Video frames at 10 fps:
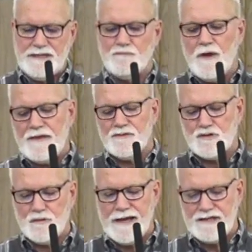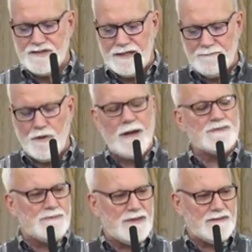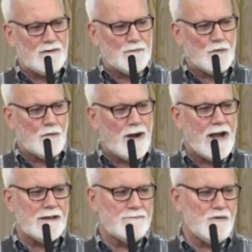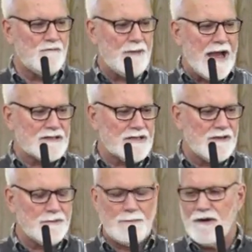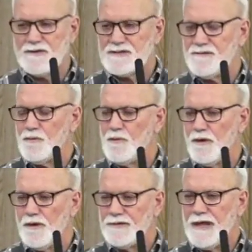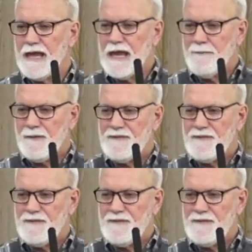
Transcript: rather transient, perhaps be there for a while and move back to other parts of the world. But there